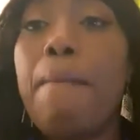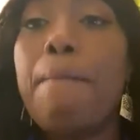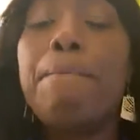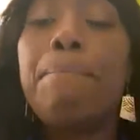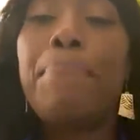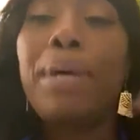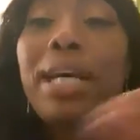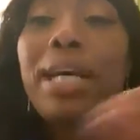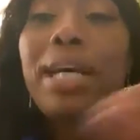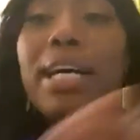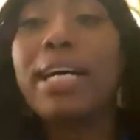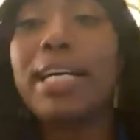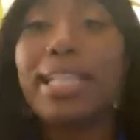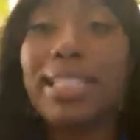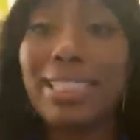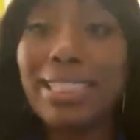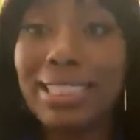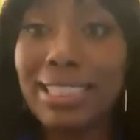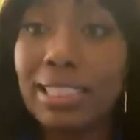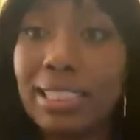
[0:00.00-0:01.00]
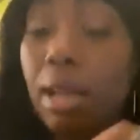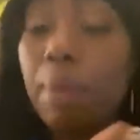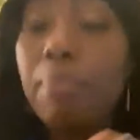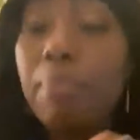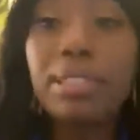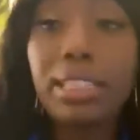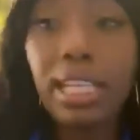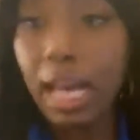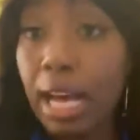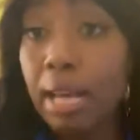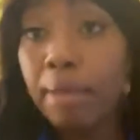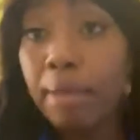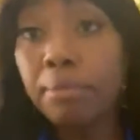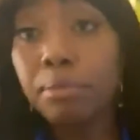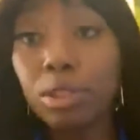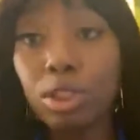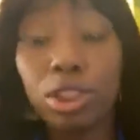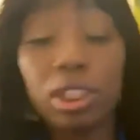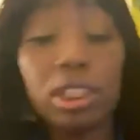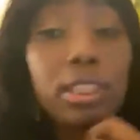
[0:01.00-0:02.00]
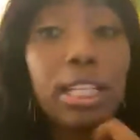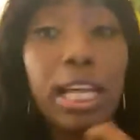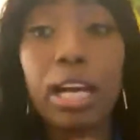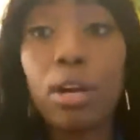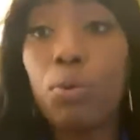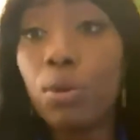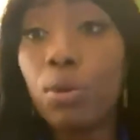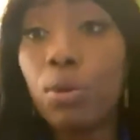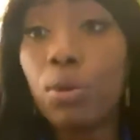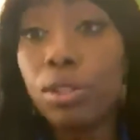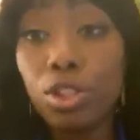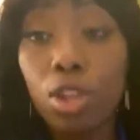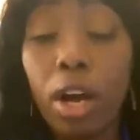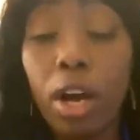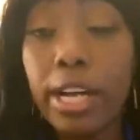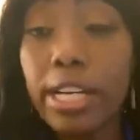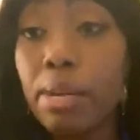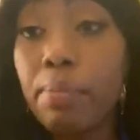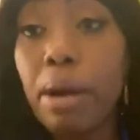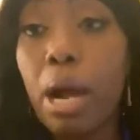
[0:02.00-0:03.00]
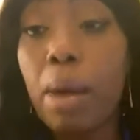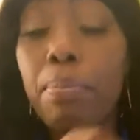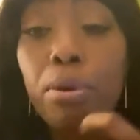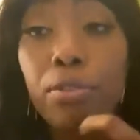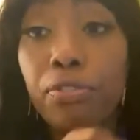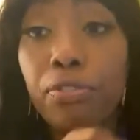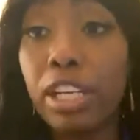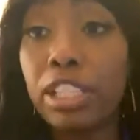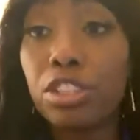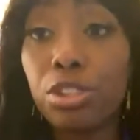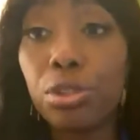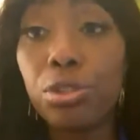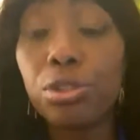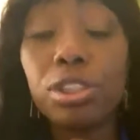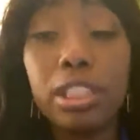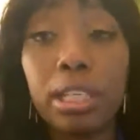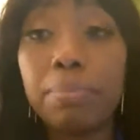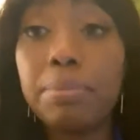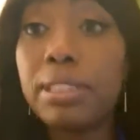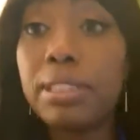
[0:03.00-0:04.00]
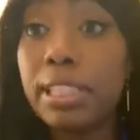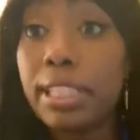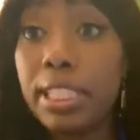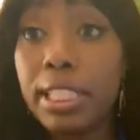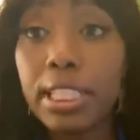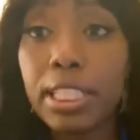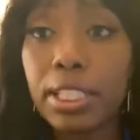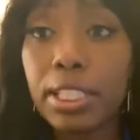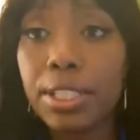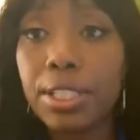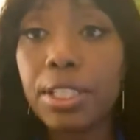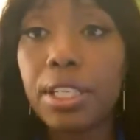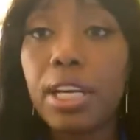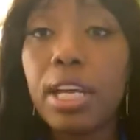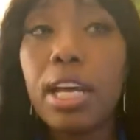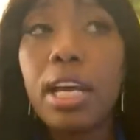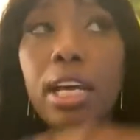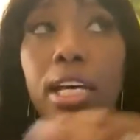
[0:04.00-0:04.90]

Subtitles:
But sometimes, just like we're talking about professional tips here,